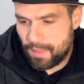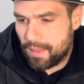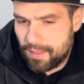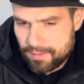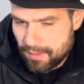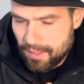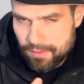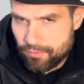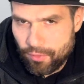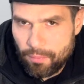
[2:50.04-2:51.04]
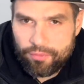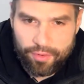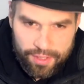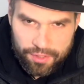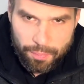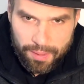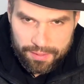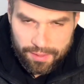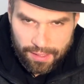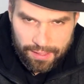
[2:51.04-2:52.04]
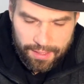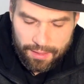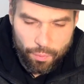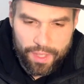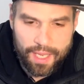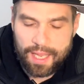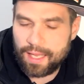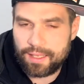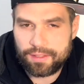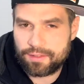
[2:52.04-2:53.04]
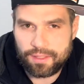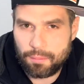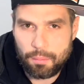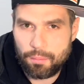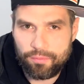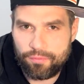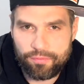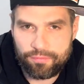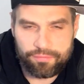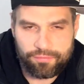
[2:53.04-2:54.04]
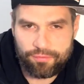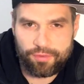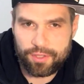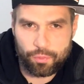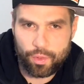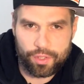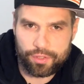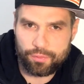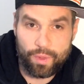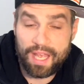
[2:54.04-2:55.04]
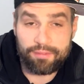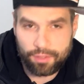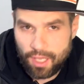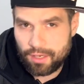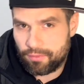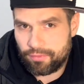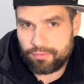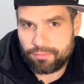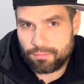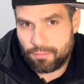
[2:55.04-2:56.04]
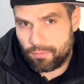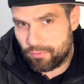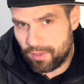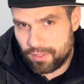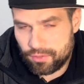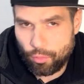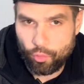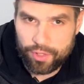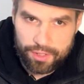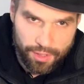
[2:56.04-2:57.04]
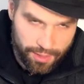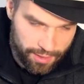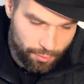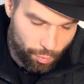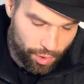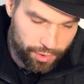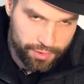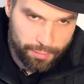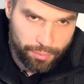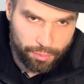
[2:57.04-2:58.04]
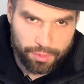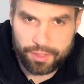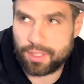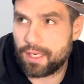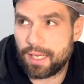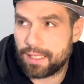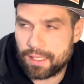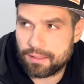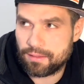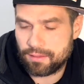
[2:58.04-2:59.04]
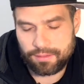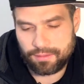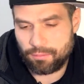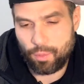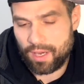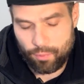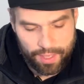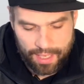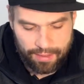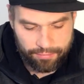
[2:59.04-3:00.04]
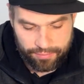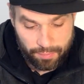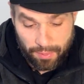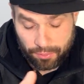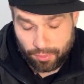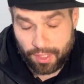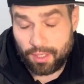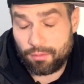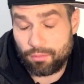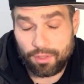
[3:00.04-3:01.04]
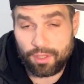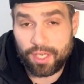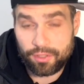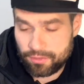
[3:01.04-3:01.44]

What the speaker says: It's from French, basically. We had some French words. We have a lot of French originating words in Polish, and I guess this is why we have special letters